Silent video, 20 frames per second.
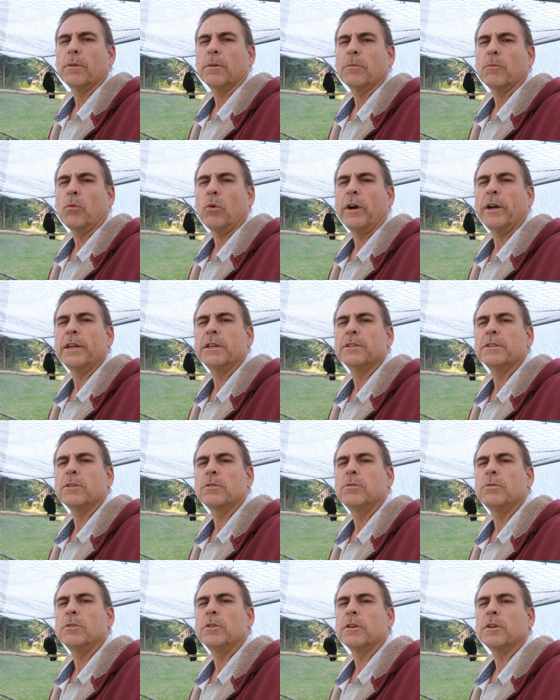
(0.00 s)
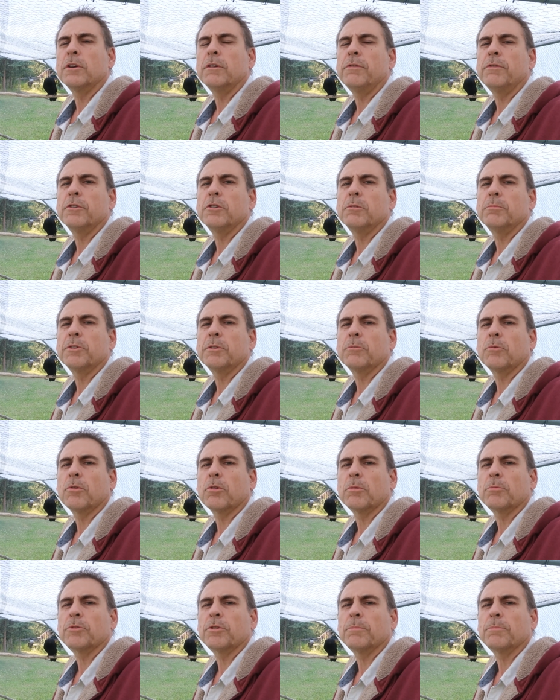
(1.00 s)
why isn't Kulika filming
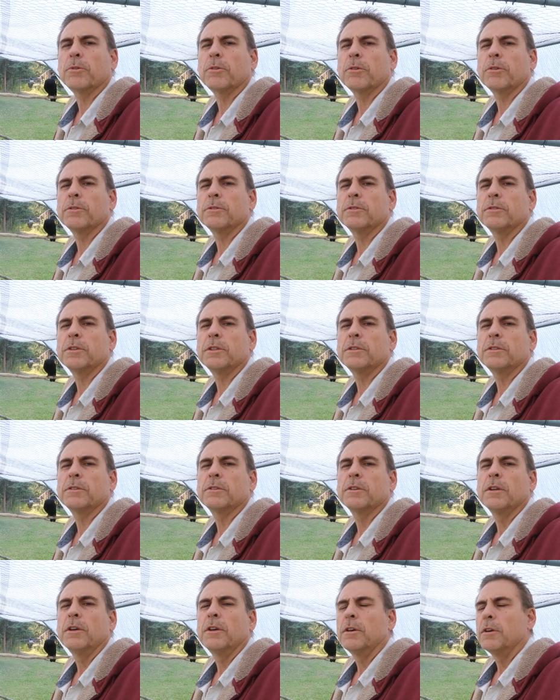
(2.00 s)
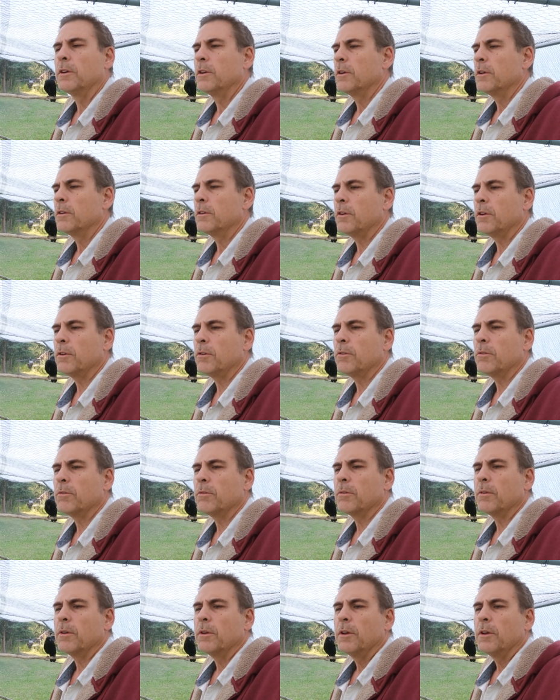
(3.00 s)
more with the birds? Since, you know,